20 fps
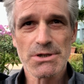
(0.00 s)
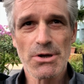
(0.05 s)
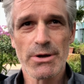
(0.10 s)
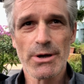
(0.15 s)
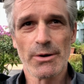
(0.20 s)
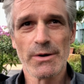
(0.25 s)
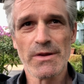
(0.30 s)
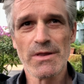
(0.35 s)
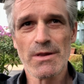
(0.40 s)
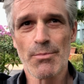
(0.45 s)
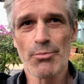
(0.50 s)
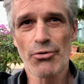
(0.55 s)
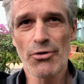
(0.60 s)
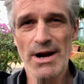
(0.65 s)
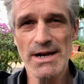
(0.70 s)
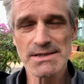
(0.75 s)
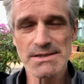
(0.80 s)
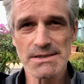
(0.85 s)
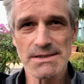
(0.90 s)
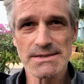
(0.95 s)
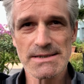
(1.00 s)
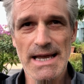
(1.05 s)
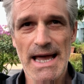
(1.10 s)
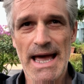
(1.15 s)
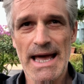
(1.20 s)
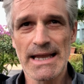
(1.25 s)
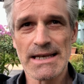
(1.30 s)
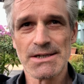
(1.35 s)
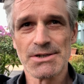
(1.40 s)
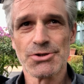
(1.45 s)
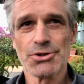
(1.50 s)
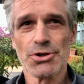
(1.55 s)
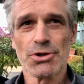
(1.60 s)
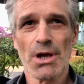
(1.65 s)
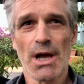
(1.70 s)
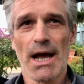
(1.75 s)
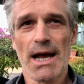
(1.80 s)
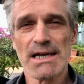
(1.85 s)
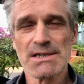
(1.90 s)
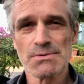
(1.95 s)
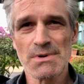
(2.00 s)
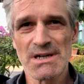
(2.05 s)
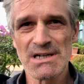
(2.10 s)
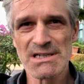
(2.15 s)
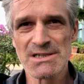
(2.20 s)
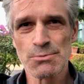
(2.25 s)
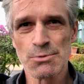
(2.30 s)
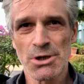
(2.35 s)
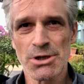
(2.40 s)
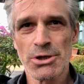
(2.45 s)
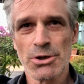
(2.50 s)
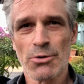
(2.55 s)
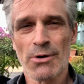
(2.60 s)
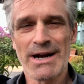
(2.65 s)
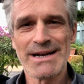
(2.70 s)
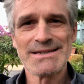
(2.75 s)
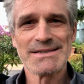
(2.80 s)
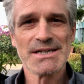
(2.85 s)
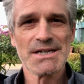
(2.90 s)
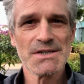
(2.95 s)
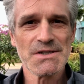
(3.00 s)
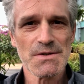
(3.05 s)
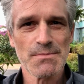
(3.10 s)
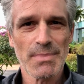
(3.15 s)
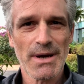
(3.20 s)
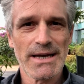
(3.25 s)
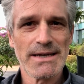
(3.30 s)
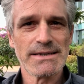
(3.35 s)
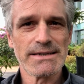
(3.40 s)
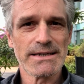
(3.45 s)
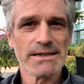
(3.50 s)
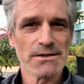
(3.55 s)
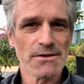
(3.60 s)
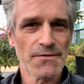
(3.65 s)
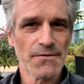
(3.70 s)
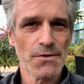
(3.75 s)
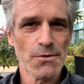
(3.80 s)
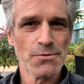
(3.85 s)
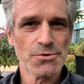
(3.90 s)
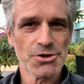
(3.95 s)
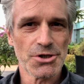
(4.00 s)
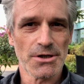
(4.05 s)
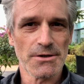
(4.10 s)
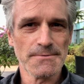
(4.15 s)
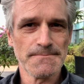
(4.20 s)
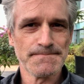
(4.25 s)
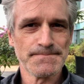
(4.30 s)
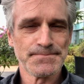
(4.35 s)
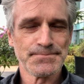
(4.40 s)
going on in the present and as well as what you're anticipating in the future,